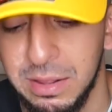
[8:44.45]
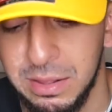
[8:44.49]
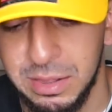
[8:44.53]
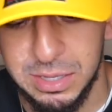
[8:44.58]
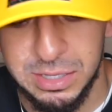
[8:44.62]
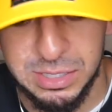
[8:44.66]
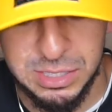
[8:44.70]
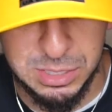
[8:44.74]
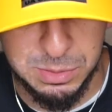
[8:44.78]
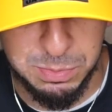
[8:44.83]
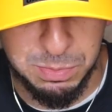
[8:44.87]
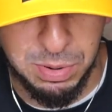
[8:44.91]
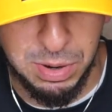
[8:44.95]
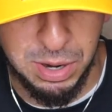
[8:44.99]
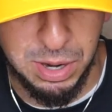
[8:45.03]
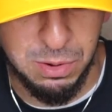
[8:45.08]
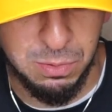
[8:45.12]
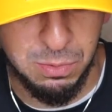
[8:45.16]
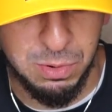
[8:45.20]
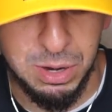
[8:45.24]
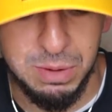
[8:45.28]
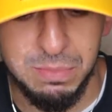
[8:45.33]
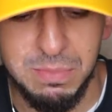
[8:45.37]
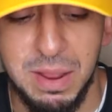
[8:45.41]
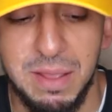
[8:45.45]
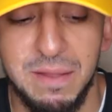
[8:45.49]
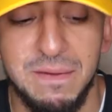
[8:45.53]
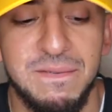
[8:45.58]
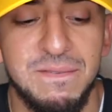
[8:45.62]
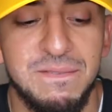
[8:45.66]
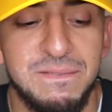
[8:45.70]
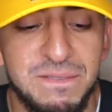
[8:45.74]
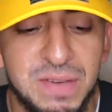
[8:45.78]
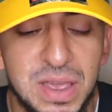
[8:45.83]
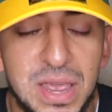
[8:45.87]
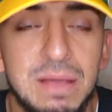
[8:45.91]
This is probably one of my
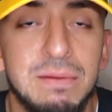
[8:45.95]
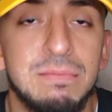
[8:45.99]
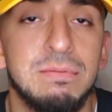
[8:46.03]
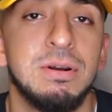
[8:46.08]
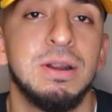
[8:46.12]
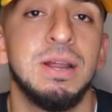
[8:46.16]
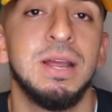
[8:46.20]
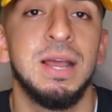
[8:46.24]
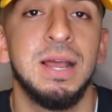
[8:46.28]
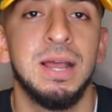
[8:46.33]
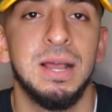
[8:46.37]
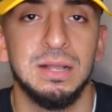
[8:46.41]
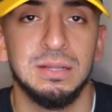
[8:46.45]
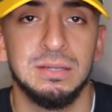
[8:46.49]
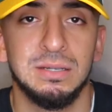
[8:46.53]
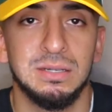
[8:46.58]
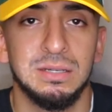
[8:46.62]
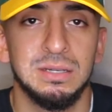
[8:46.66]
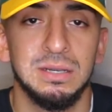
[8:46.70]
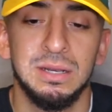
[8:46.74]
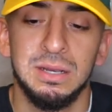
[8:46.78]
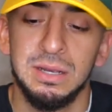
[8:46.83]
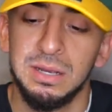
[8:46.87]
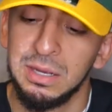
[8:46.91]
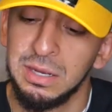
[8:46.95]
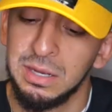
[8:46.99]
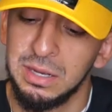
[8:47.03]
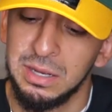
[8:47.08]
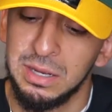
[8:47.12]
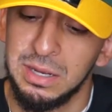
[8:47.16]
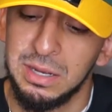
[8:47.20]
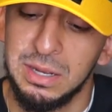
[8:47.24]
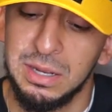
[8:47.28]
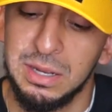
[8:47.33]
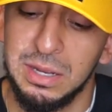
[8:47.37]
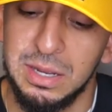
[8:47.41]
favorite hats.
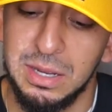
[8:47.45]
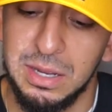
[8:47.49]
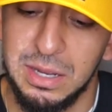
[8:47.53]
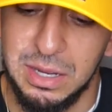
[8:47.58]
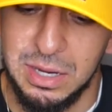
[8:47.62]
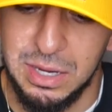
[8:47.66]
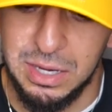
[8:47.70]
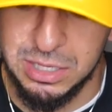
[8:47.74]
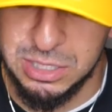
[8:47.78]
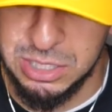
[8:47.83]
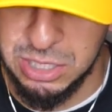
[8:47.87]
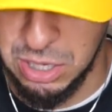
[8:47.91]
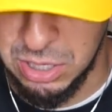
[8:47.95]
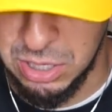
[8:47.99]
And it's